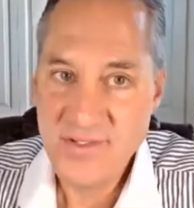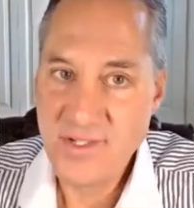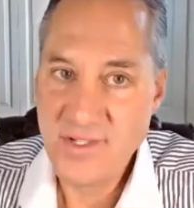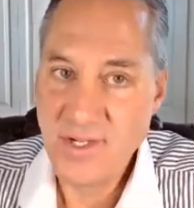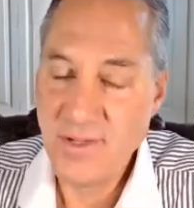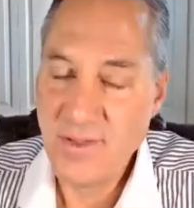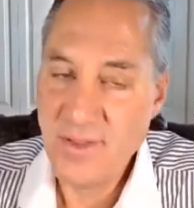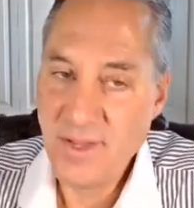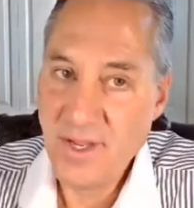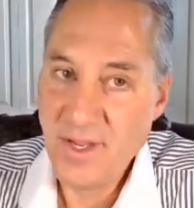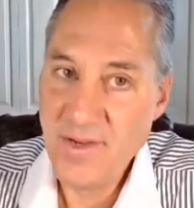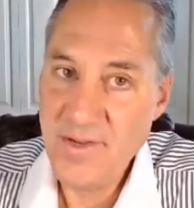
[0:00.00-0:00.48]

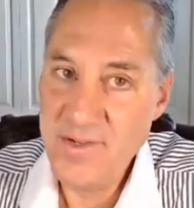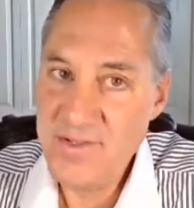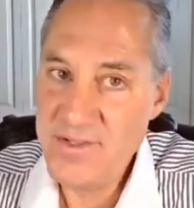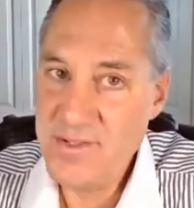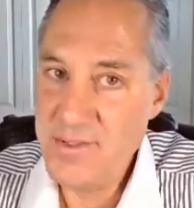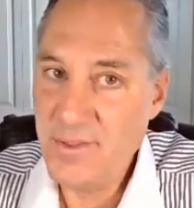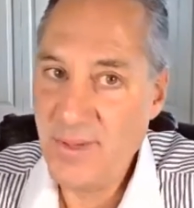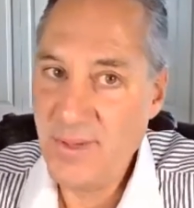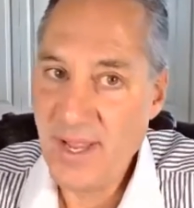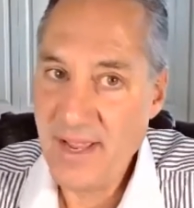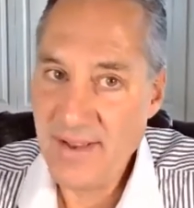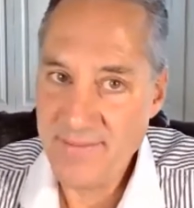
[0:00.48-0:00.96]
So
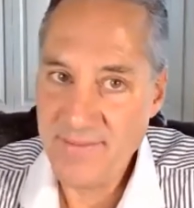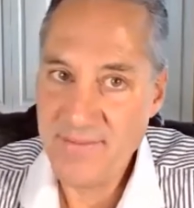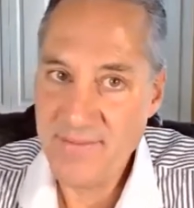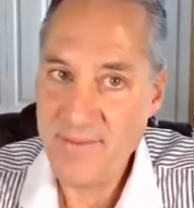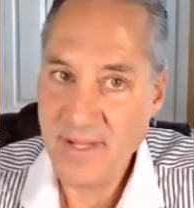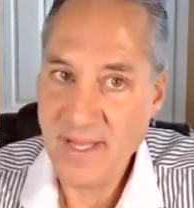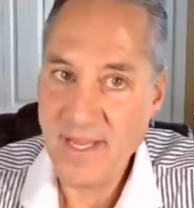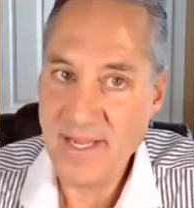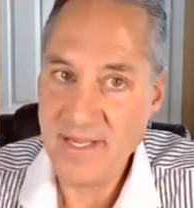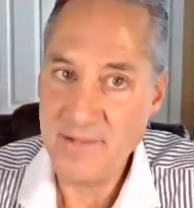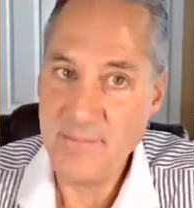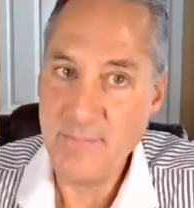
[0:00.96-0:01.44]
those who have
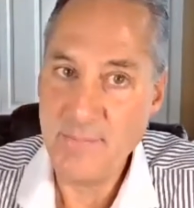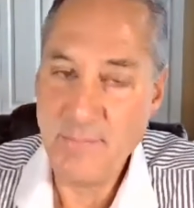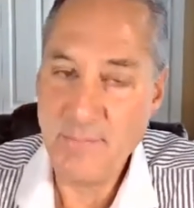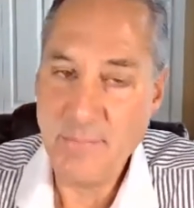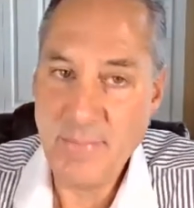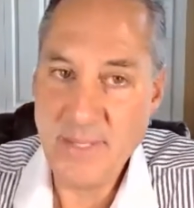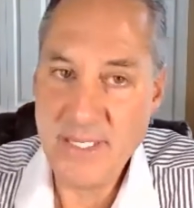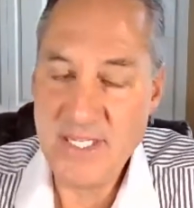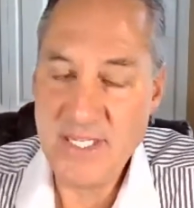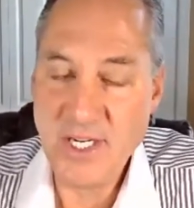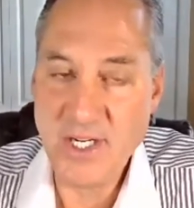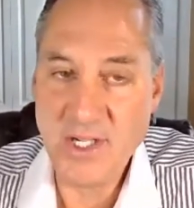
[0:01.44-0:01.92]
that
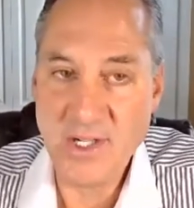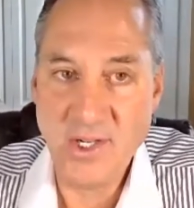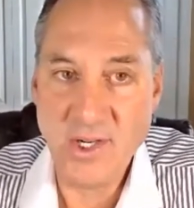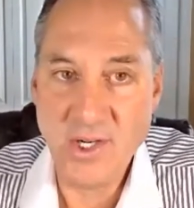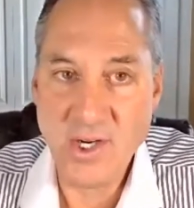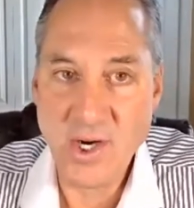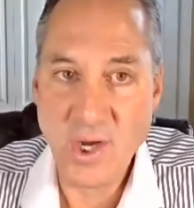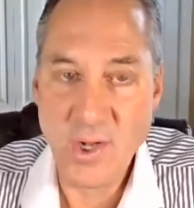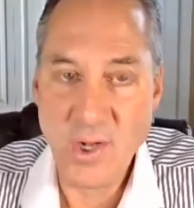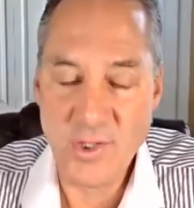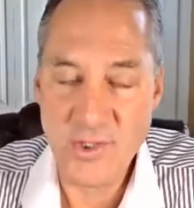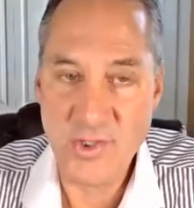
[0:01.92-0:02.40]
particular
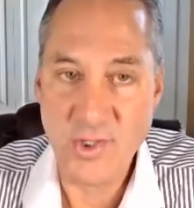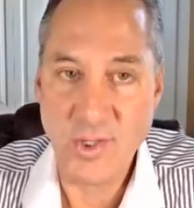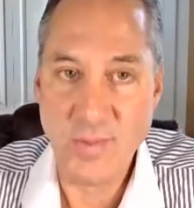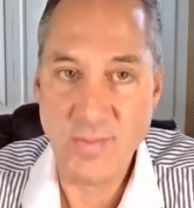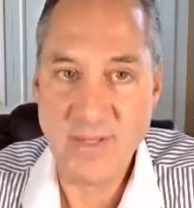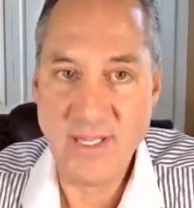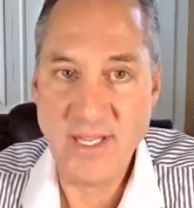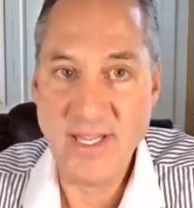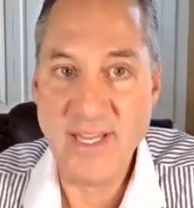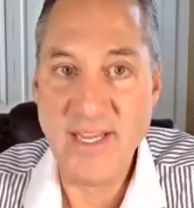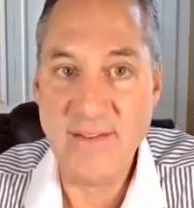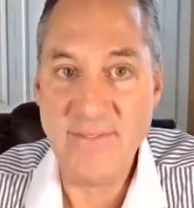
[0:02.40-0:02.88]

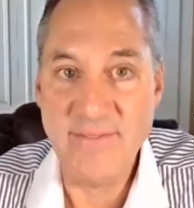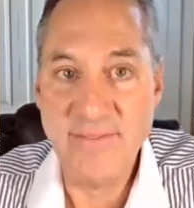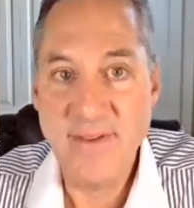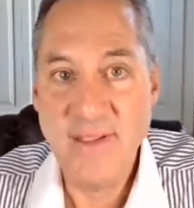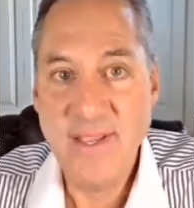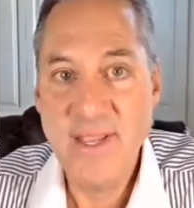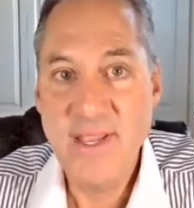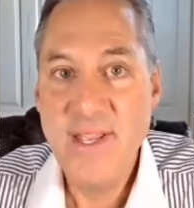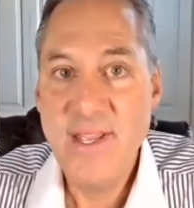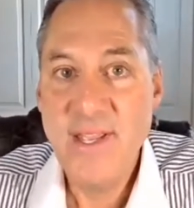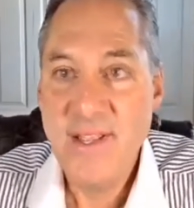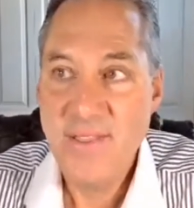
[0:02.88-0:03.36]
cultural belief,
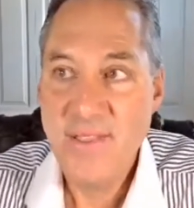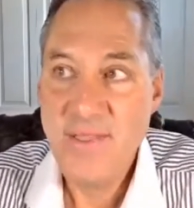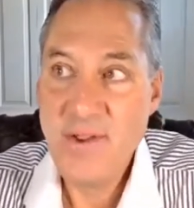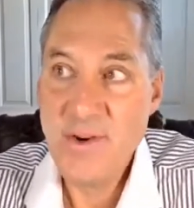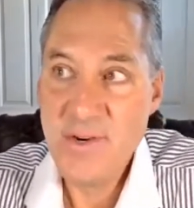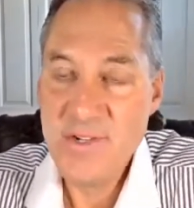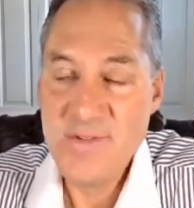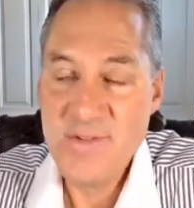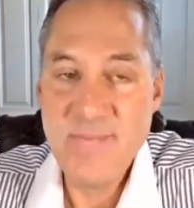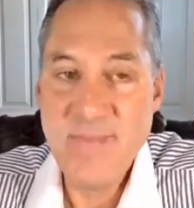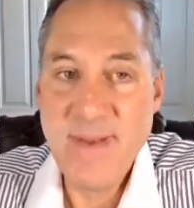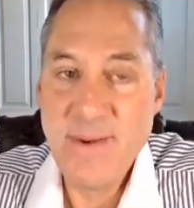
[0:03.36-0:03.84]

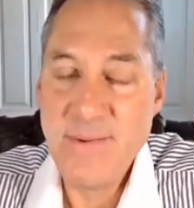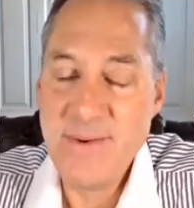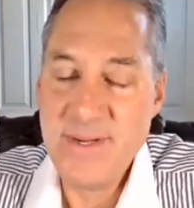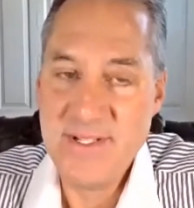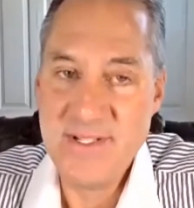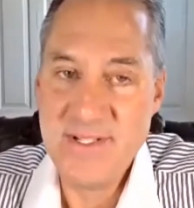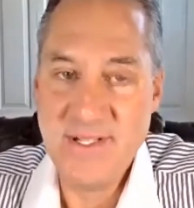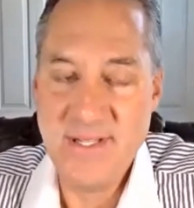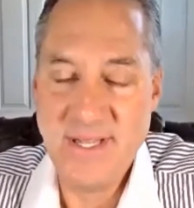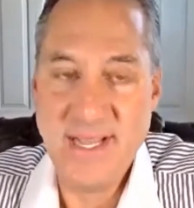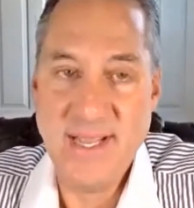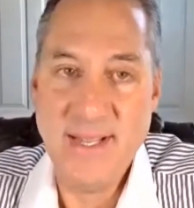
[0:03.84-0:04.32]
there's
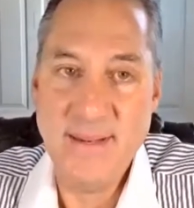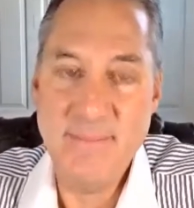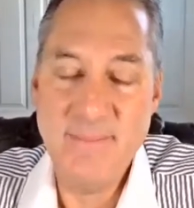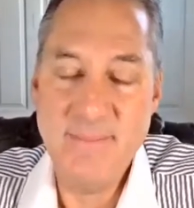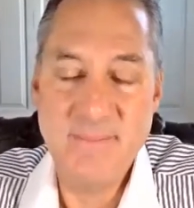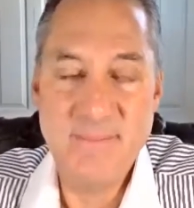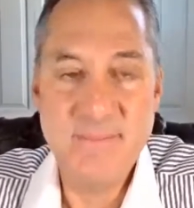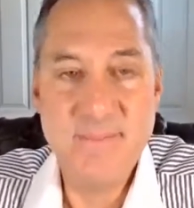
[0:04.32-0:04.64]
merit to that.